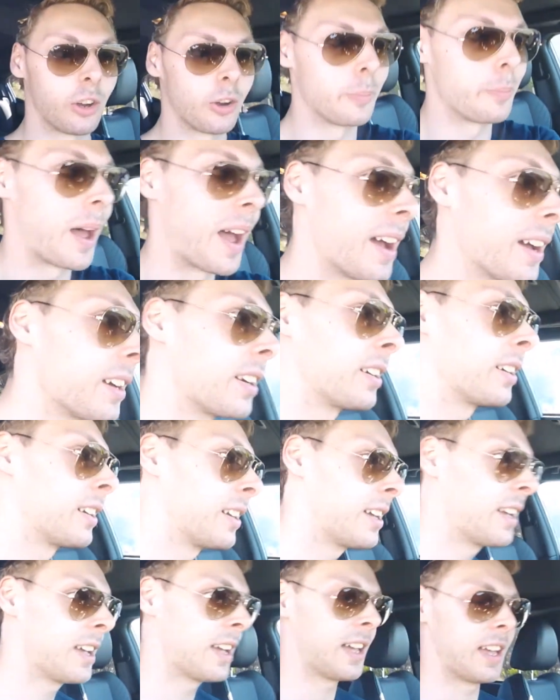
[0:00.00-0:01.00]
go back,
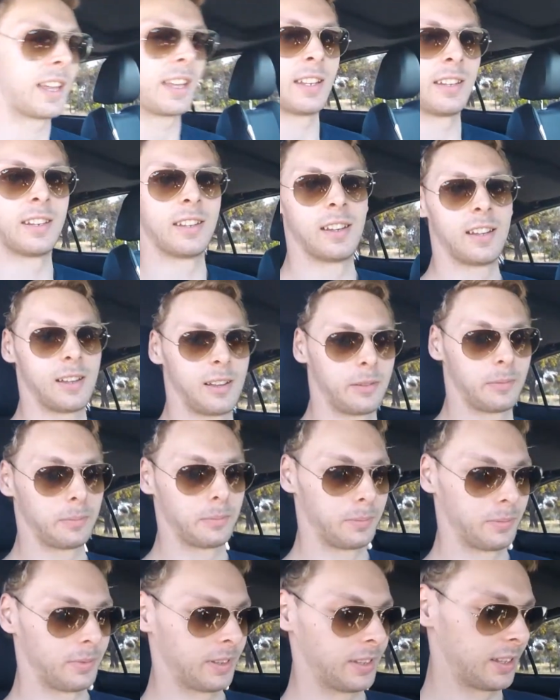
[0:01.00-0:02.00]
and
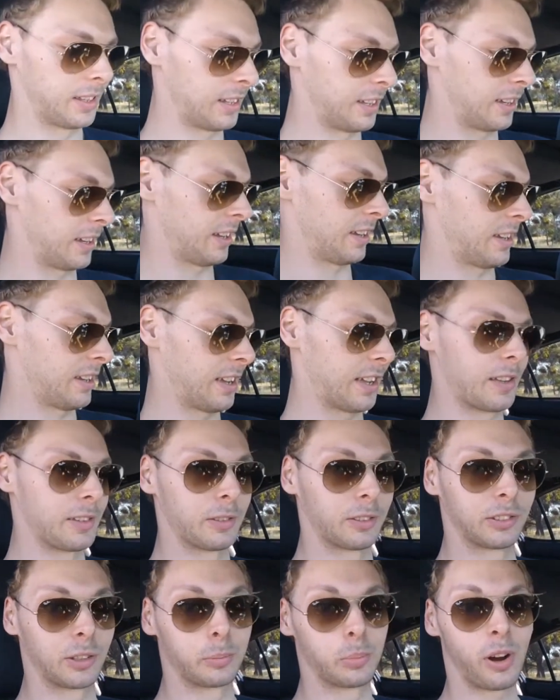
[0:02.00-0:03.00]

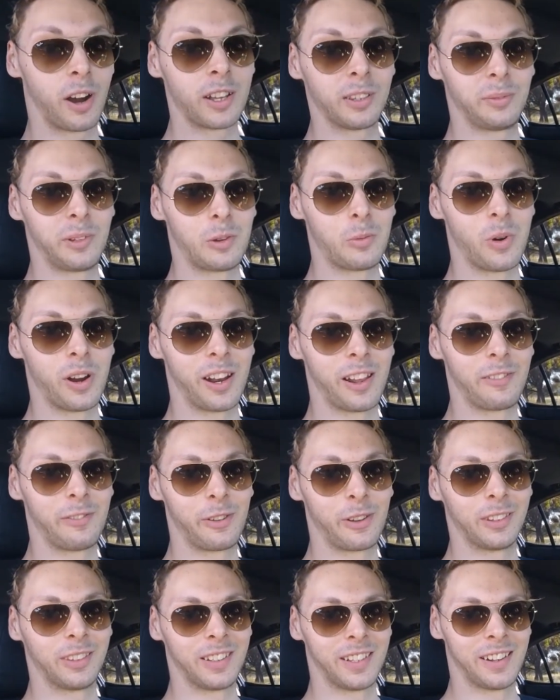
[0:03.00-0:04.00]
it surprised me when I
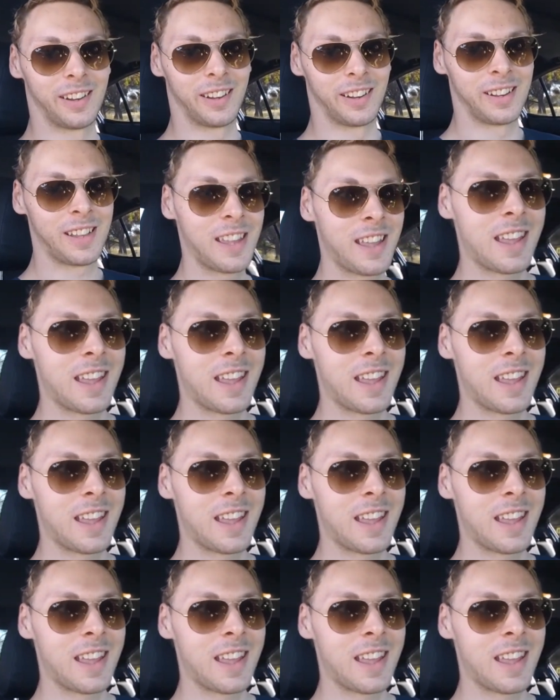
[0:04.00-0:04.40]
first did it.